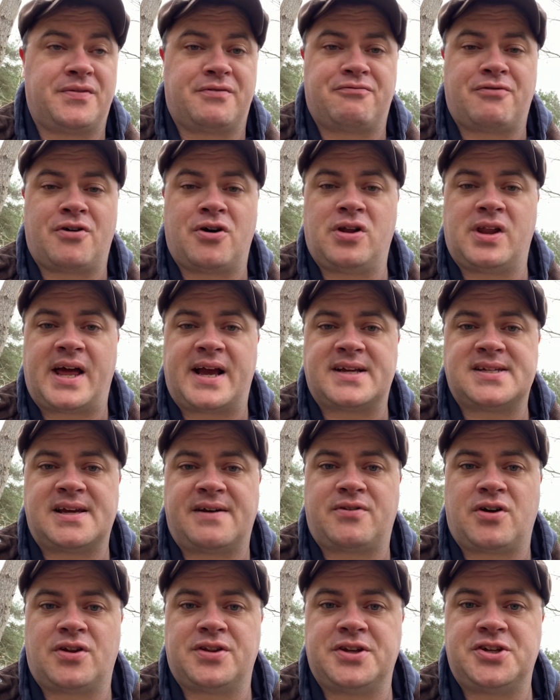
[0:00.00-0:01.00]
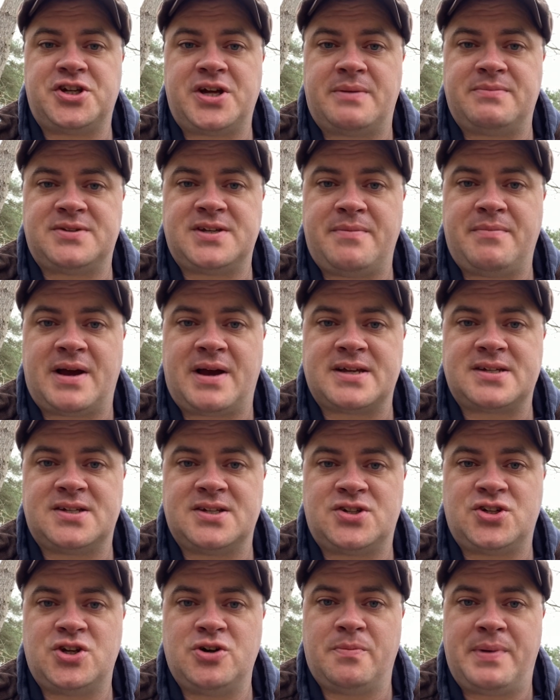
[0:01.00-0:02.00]
the Rolex, I've got the GMT Master
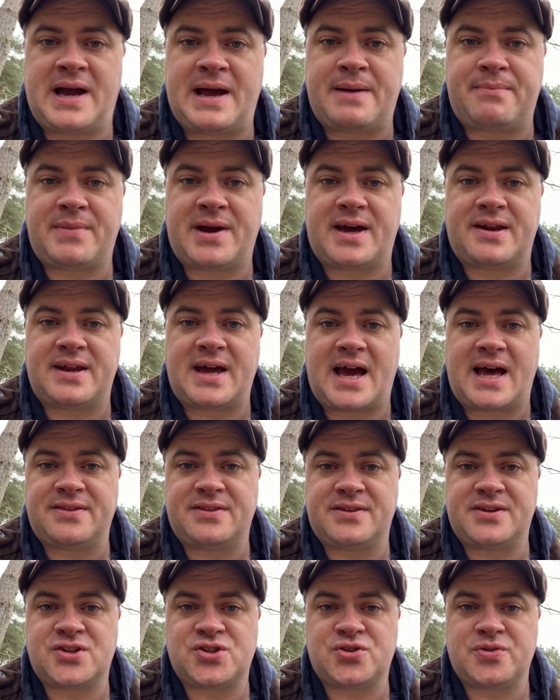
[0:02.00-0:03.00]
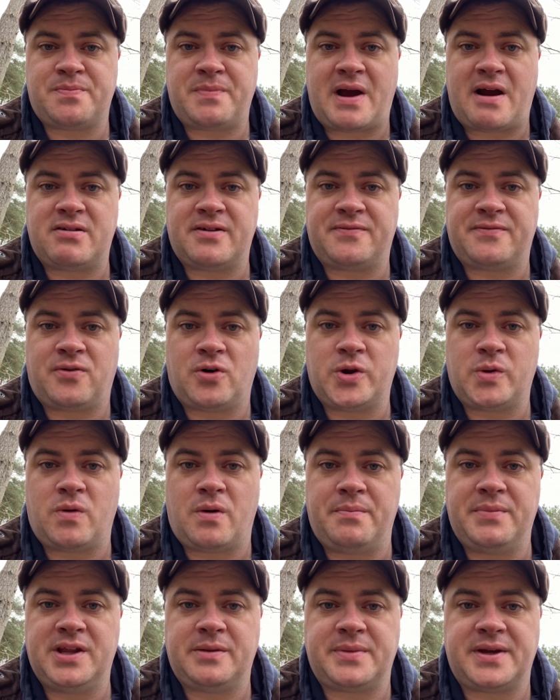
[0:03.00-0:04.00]
2 Batman and the Submariner
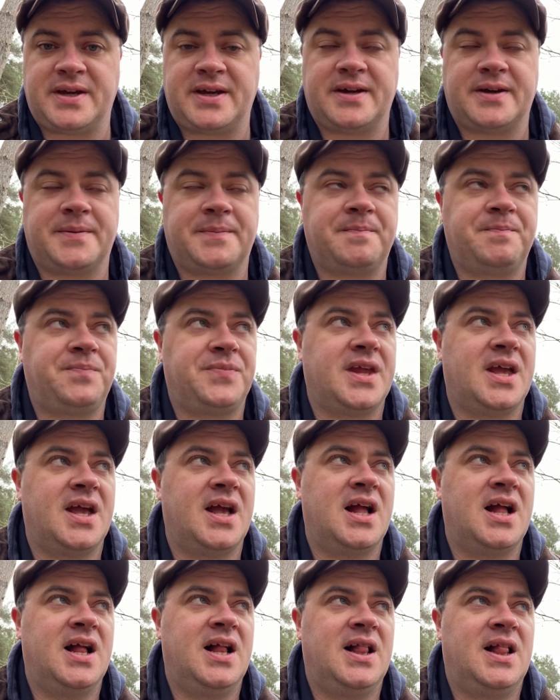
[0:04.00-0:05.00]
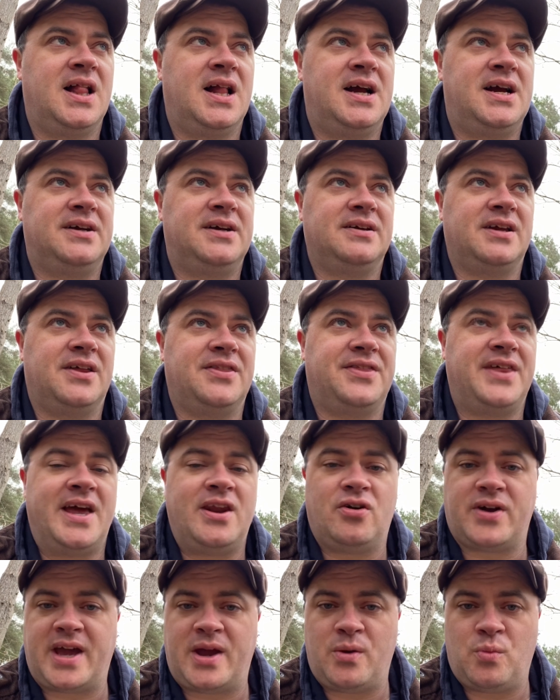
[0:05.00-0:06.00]
41mm. They're
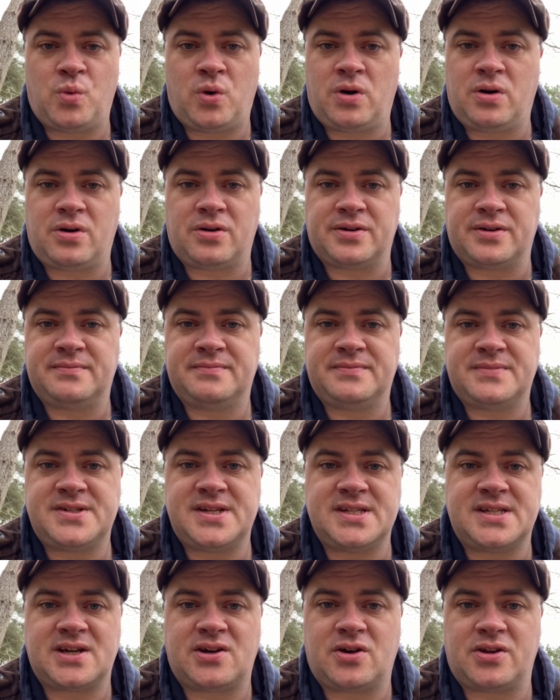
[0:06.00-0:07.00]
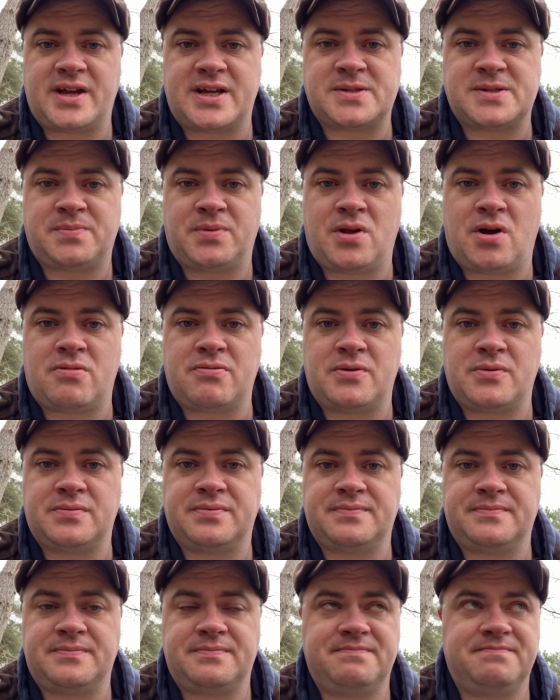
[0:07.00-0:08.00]
not getting worn. Since I got the Explorer,
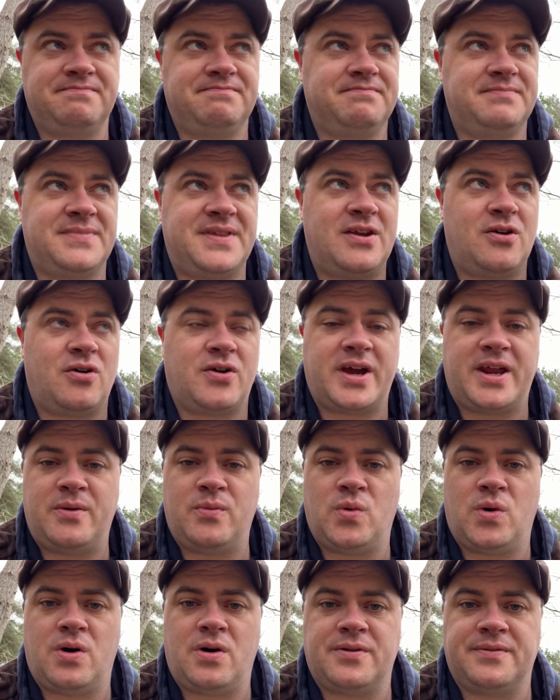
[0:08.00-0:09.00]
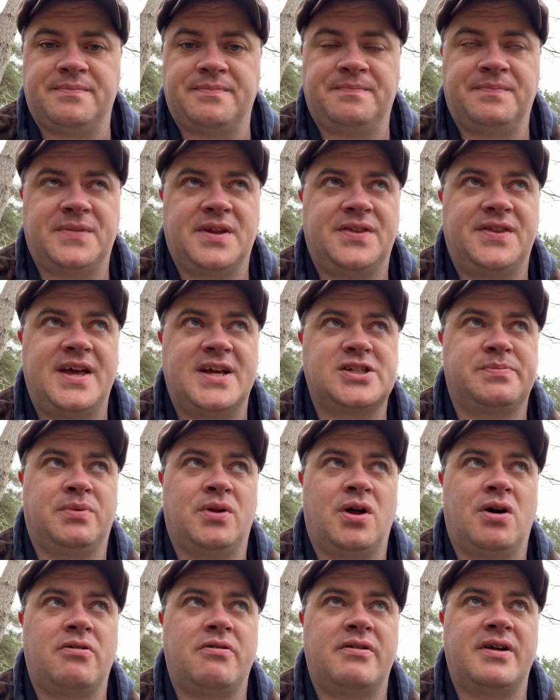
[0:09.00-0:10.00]
they're not getting worn. The
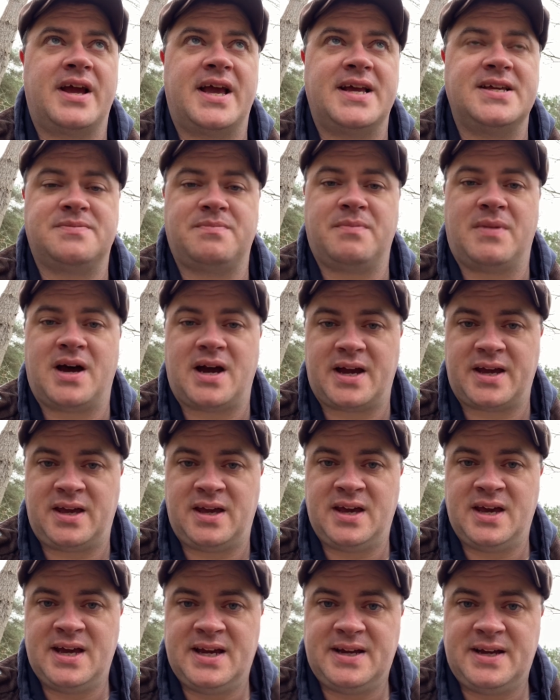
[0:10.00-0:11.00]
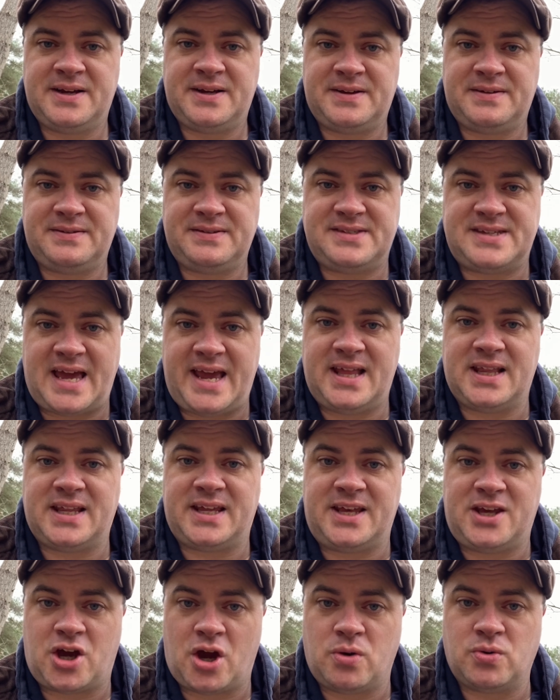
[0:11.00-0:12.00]
Explorer is my
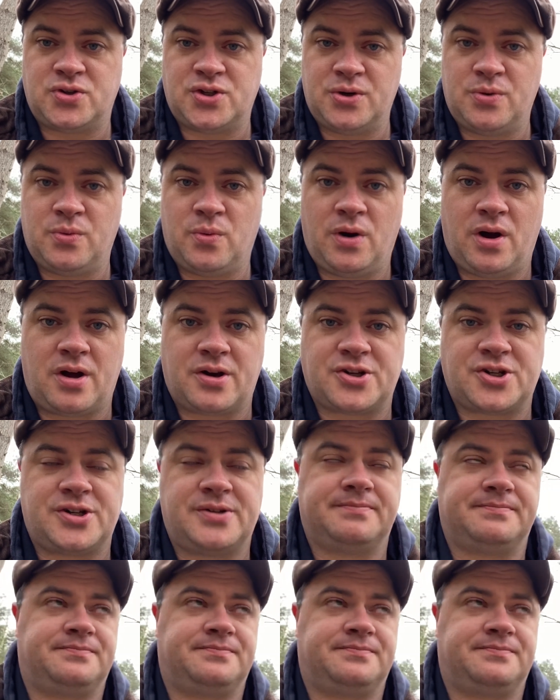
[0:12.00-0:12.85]
daily go-to watch.